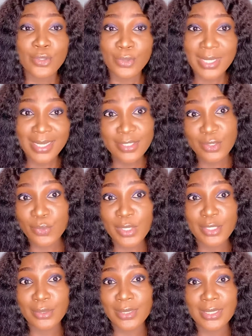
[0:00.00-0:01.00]
You
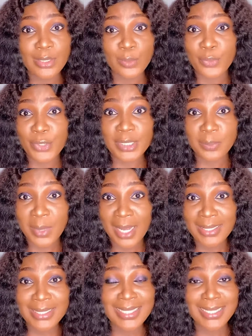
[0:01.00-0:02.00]
necessarily don't need to break the
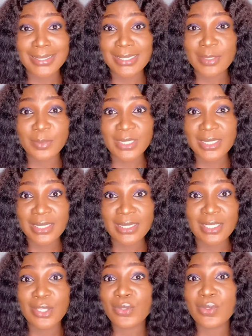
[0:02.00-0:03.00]
bank to start this business.
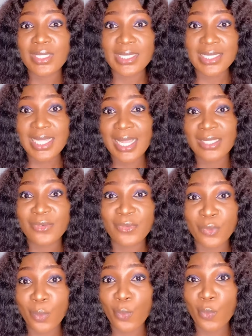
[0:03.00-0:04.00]
You can start
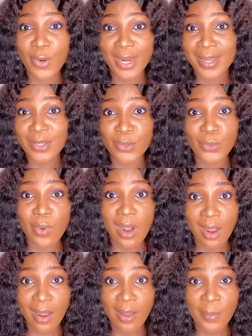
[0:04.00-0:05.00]
from where you are.